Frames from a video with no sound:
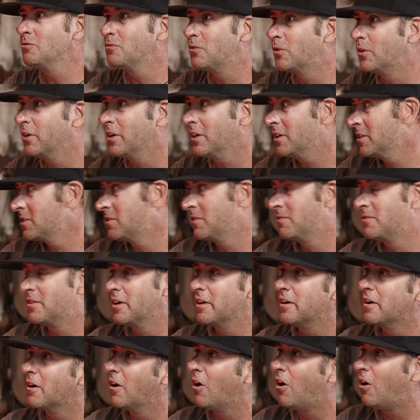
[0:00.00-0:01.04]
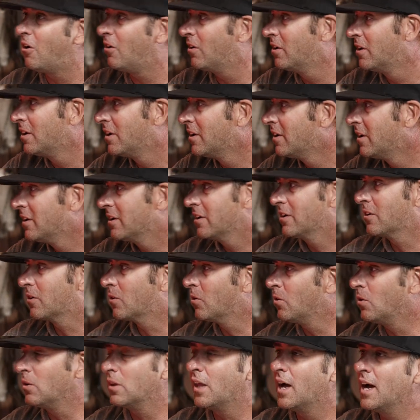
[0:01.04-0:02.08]
for you because you've done it all your
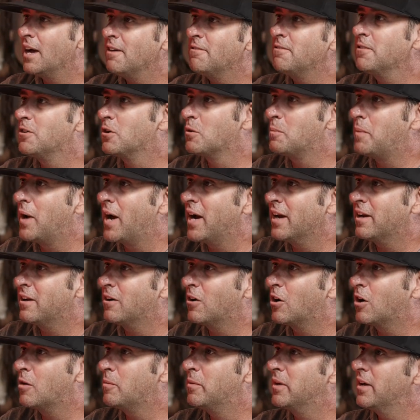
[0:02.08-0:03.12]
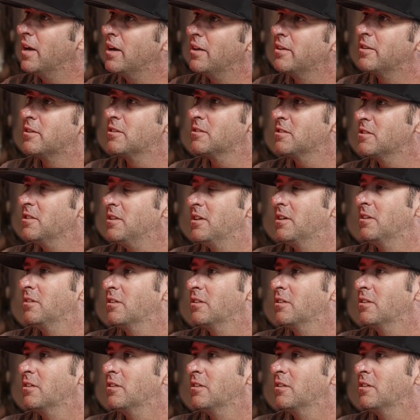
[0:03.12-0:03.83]
whole life in your backyard, but now there's,